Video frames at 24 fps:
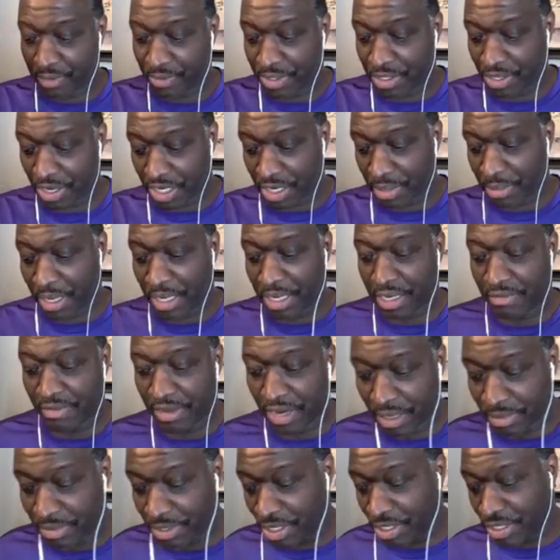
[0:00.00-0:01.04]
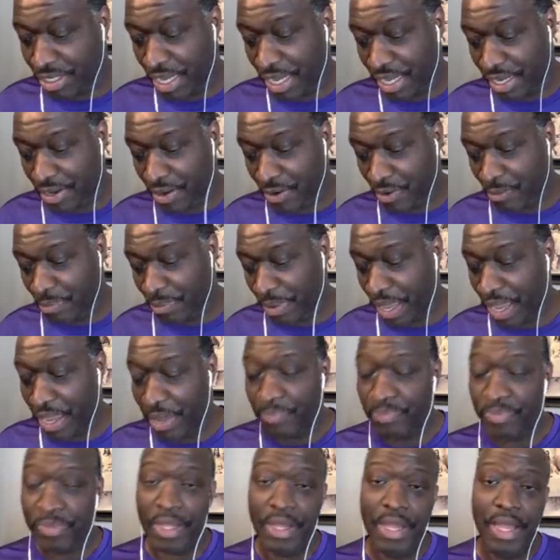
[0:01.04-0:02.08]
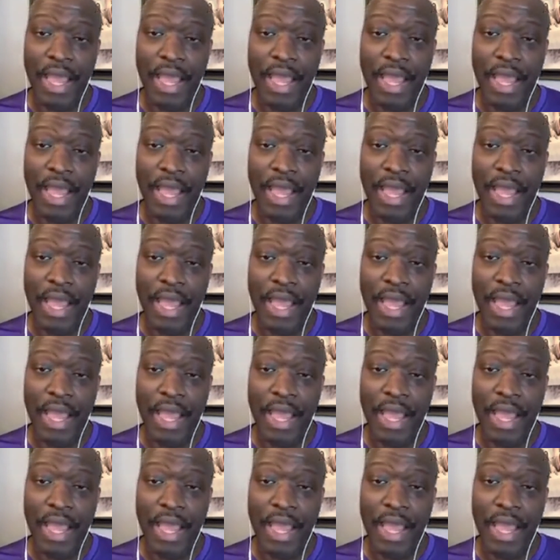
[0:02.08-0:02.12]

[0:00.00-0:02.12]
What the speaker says: We talked about living up to your take-home pay.